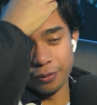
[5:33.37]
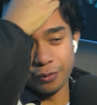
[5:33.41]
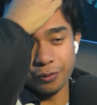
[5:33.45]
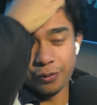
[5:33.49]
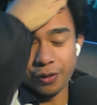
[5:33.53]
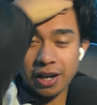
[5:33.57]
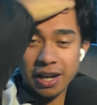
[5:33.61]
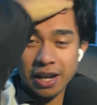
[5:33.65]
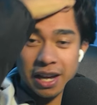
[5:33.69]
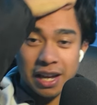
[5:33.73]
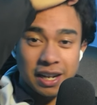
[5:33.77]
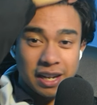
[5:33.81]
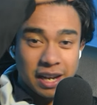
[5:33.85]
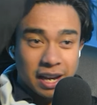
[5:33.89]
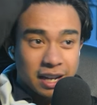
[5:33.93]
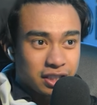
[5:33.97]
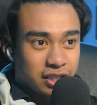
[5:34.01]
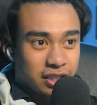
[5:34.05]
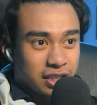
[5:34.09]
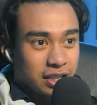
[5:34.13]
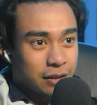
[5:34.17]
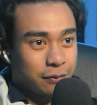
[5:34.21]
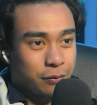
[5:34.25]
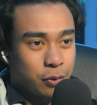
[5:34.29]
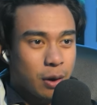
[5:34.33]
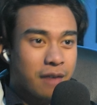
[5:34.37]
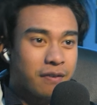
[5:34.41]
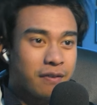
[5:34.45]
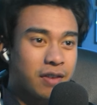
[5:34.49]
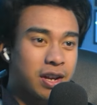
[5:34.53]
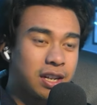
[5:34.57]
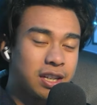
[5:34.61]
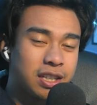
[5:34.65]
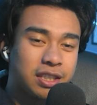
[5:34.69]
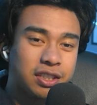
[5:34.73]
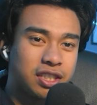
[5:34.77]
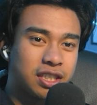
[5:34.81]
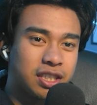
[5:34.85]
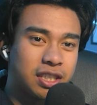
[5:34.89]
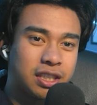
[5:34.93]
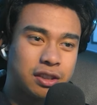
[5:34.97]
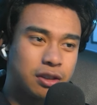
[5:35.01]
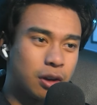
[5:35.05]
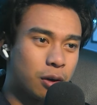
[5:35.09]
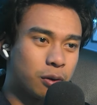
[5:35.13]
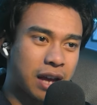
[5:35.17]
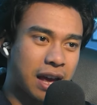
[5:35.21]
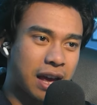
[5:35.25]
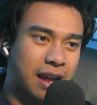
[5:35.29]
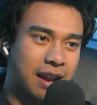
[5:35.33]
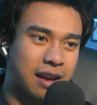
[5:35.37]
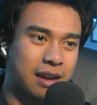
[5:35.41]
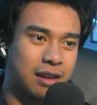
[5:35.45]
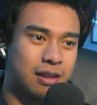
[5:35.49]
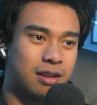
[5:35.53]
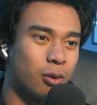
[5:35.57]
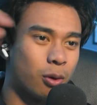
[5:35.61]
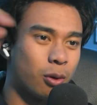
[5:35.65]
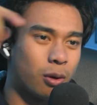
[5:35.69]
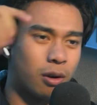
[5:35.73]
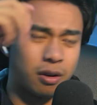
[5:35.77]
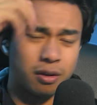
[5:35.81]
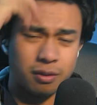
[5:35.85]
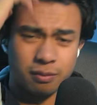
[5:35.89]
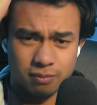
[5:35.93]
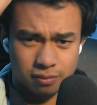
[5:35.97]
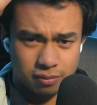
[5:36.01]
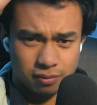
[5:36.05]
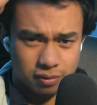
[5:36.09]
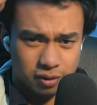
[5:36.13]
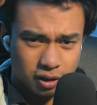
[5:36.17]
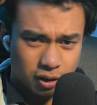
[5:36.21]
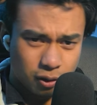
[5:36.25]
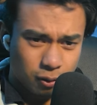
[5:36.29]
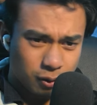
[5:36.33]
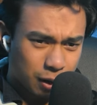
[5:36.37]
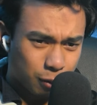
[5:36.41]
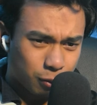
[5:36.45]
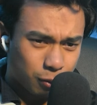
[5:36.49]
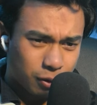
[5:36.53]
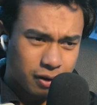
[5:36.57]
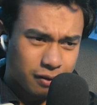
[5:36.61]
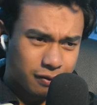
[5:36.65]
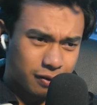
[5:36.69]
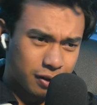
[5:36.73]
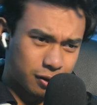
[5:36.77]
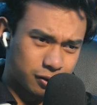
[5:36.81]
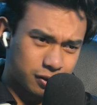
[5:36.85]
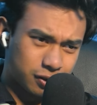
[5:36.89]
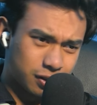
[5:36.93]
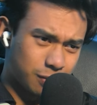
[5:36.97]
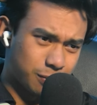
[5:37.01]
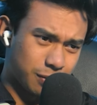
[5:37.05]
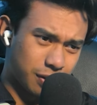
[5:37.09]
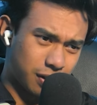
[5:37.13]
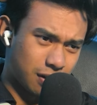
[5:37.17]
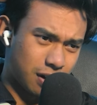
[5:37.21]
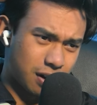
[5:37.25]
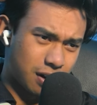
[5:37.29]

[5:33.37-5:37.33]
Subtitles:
Fuck ADHD. If you have ADHD, don't get it. Or, you know, get rid of it or something.